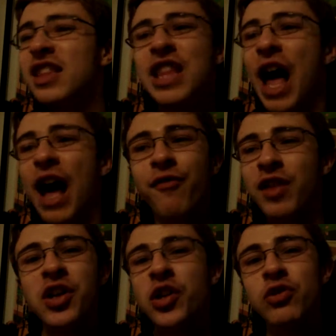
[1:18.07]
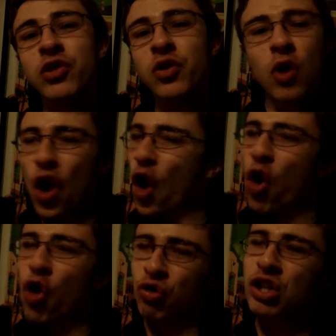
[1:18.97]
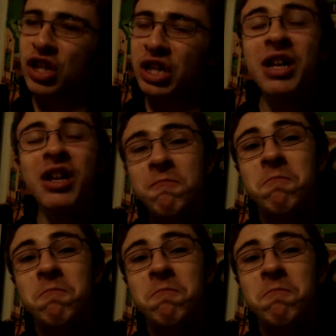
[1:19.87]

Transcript: laugh that you do. Oh, really?